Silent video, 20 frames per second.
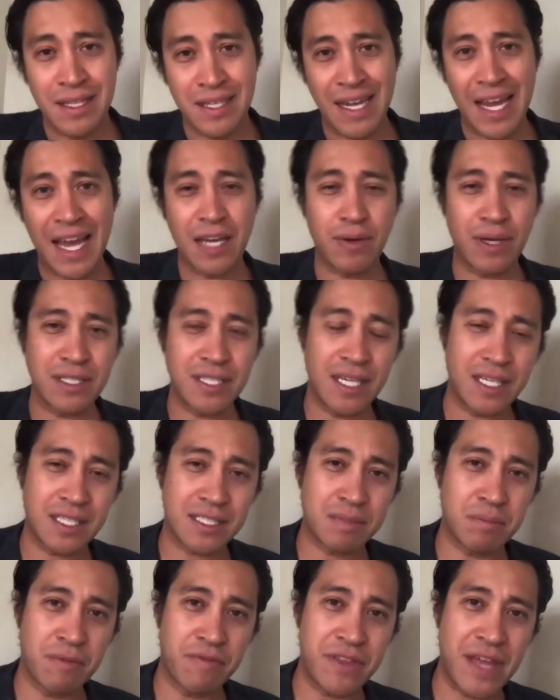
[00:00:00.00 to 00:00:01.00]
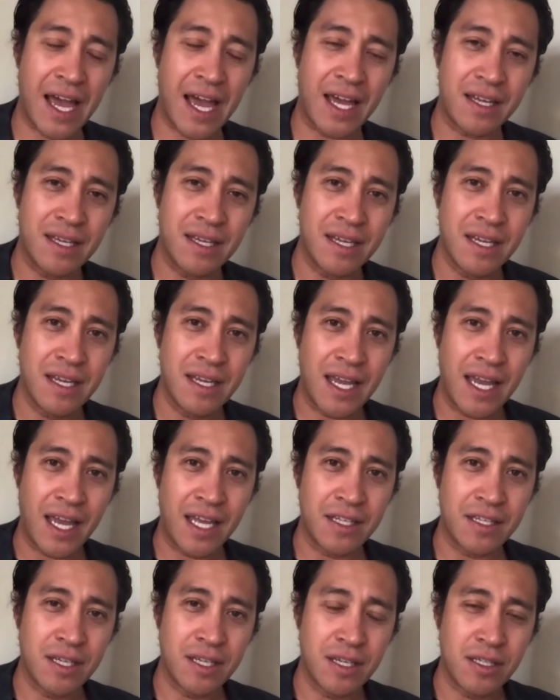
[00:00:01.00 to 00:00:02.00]
Then how do I take some of that
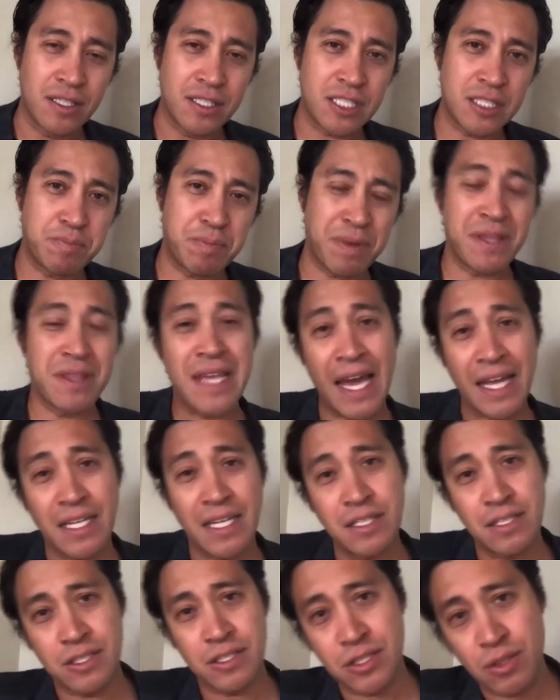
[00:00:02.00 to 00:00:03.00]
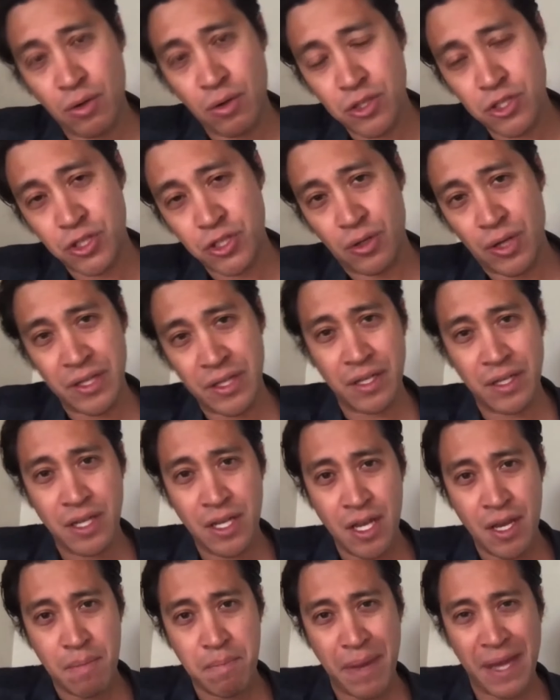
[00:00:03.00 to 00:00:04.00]
and spin that into social? And
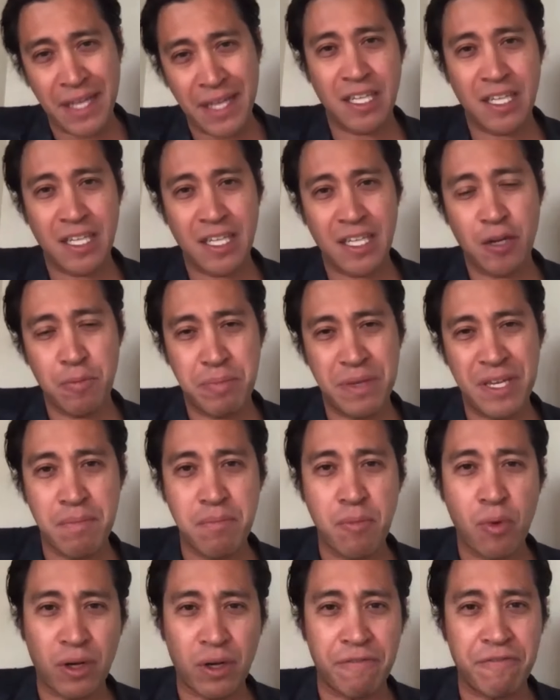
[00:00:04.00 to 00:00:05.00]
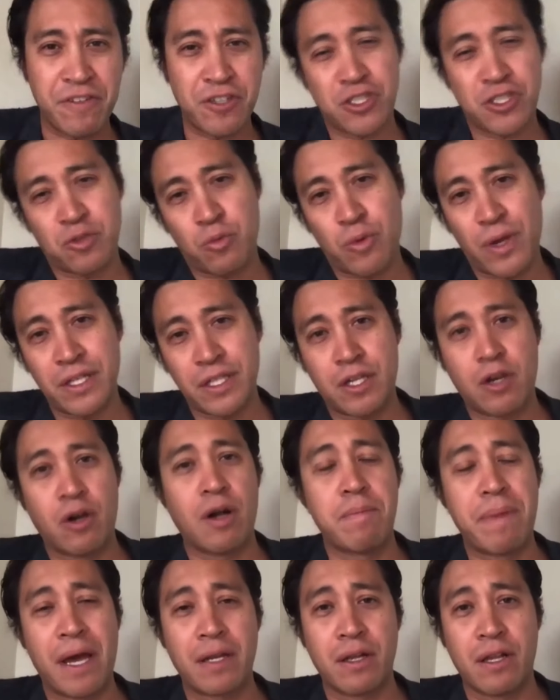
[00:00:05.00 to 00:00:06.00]
then might there be a more efficient way to go
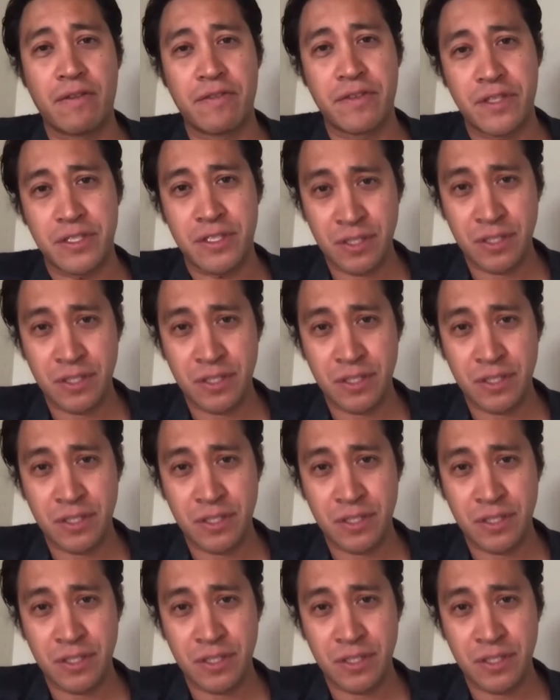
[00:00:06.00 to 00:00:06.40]
about all of this?